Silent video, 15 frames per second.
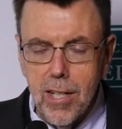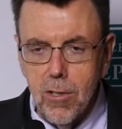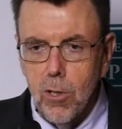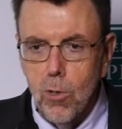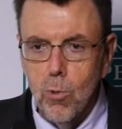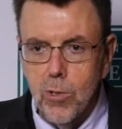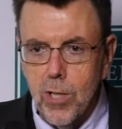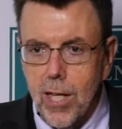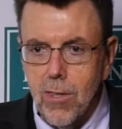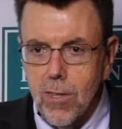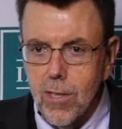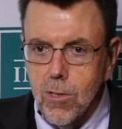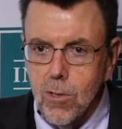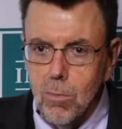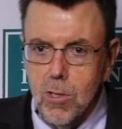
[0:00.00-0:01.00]
And of course,
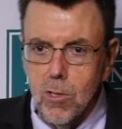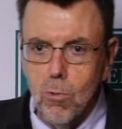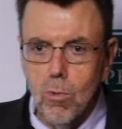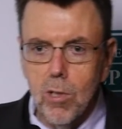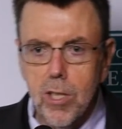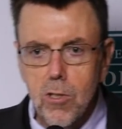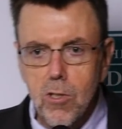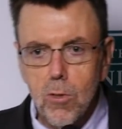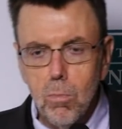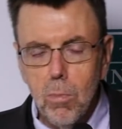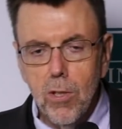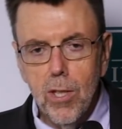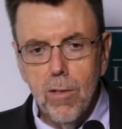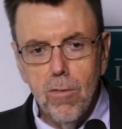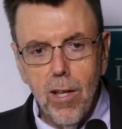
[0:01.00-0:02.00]
atheism is a religious
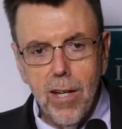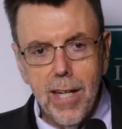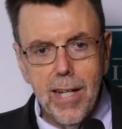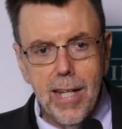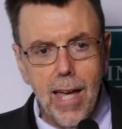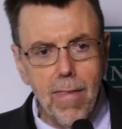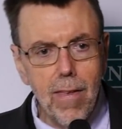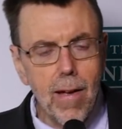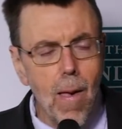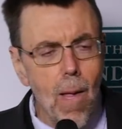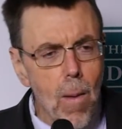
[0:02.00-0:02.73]
belief like any other,